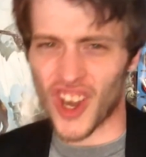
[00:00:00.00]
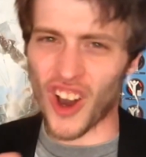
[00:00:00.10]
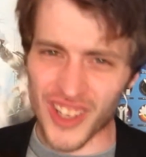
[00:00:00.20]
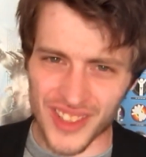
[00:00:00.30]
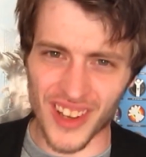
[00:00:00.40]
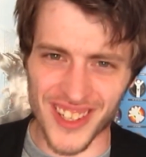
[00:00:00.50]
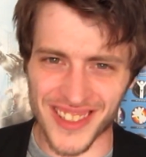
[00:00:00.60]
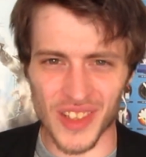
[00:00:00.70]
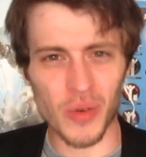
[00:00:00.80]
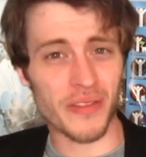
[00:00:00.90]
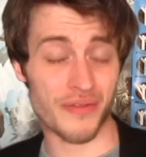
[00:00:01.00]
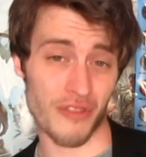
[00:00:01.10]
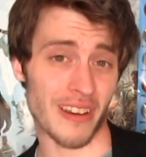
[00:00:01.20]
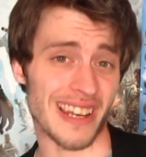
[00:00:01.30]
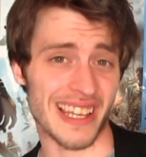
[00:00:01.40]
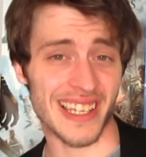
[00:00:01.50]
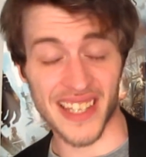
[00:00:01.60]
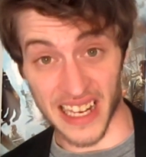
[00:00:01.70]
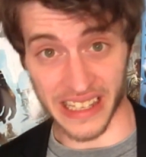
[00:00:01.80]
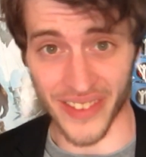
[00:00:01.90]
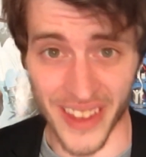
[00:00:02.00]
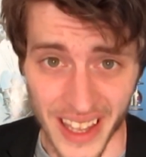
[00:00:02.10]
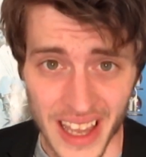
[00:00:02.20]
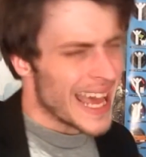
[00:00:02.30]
cocksuckers who are friendly as anything,